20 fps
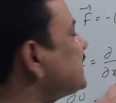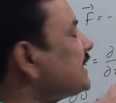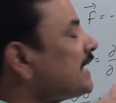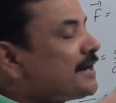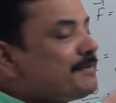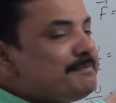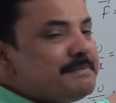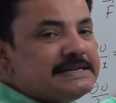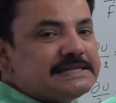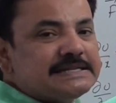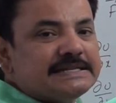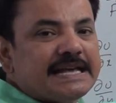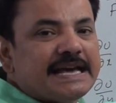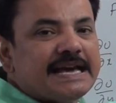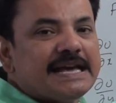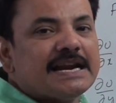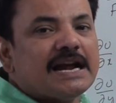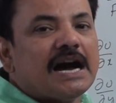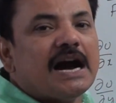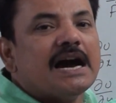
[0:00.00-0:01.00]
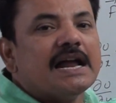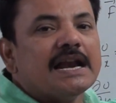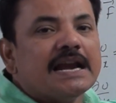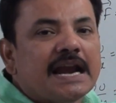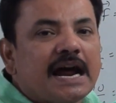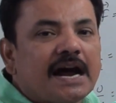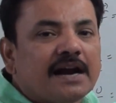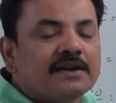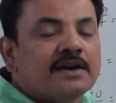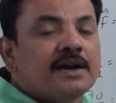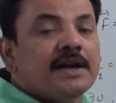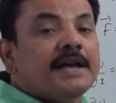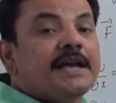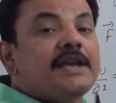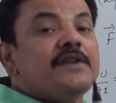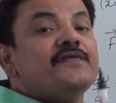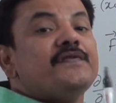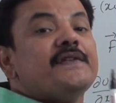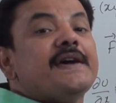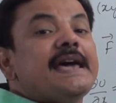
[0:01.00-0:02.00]
term is there or not.
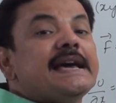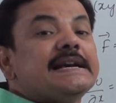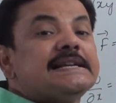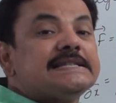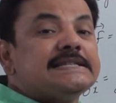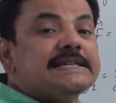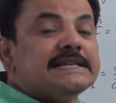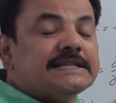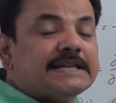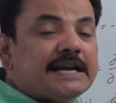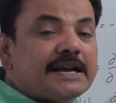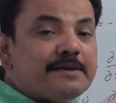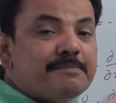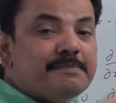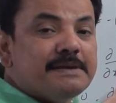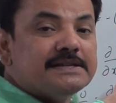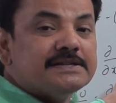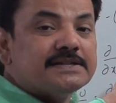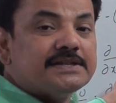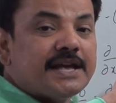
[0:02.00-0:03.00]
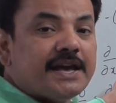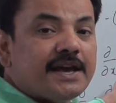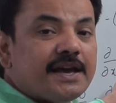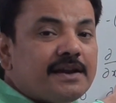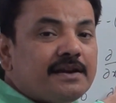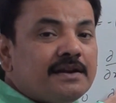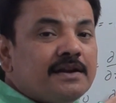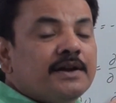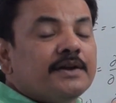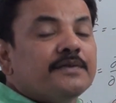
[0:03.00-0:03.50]
If x term is there,